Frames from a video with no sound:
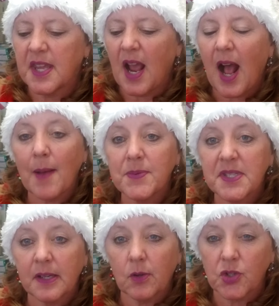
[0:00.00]
the
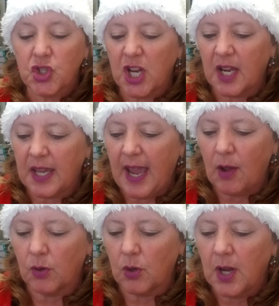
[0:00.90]
obstacle she
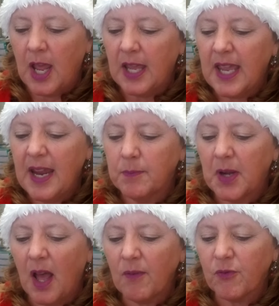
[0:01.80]
encountered came
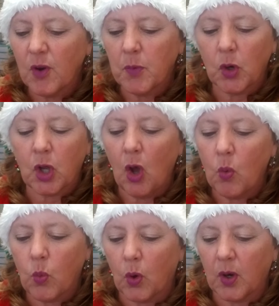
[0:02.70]
not from her
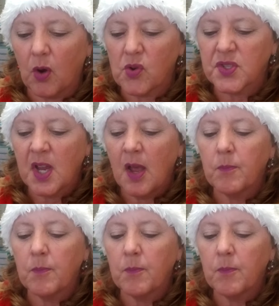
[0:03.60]
co-workers,